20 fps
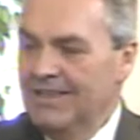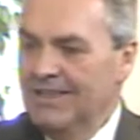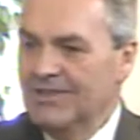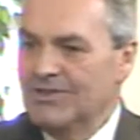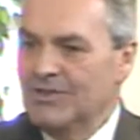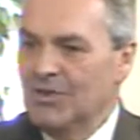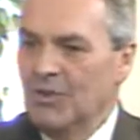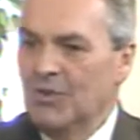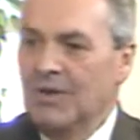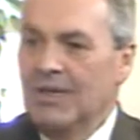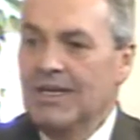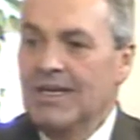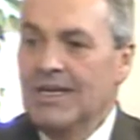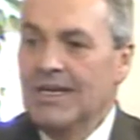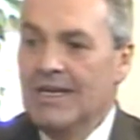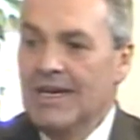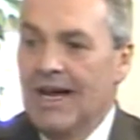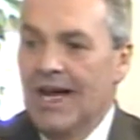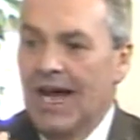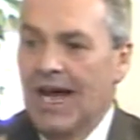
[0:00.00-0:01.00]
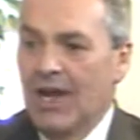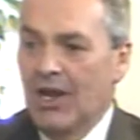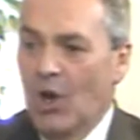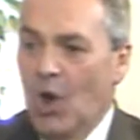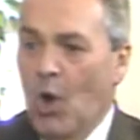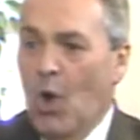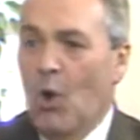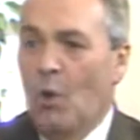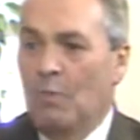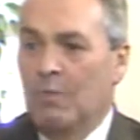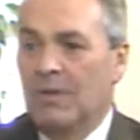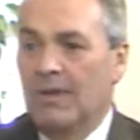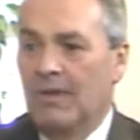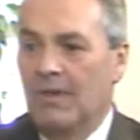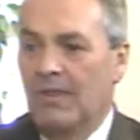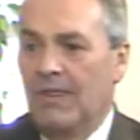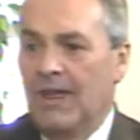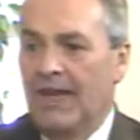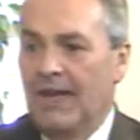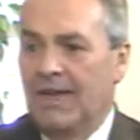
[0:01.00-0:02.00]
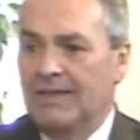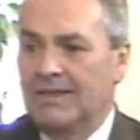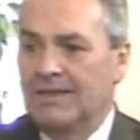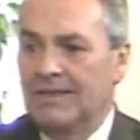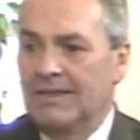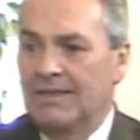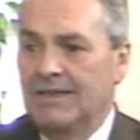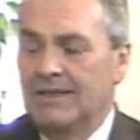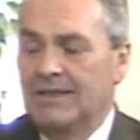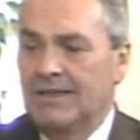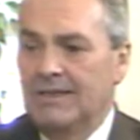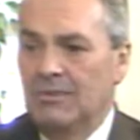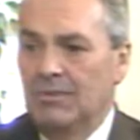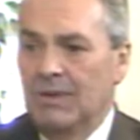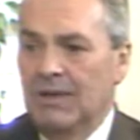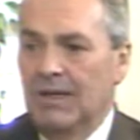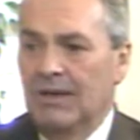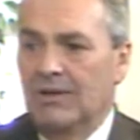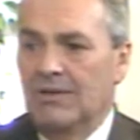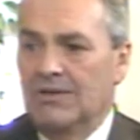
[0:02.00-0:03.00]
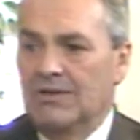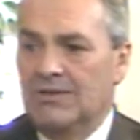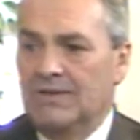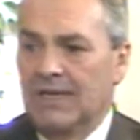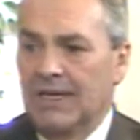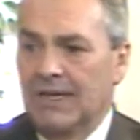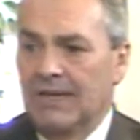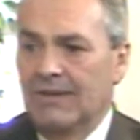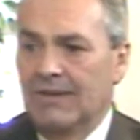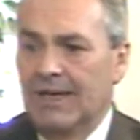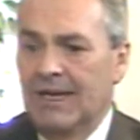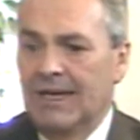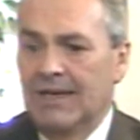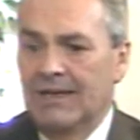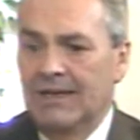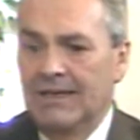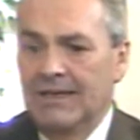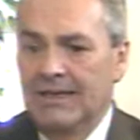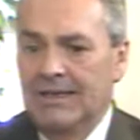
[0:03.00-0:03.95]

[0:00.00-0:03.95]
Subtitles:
So I hope that we understand that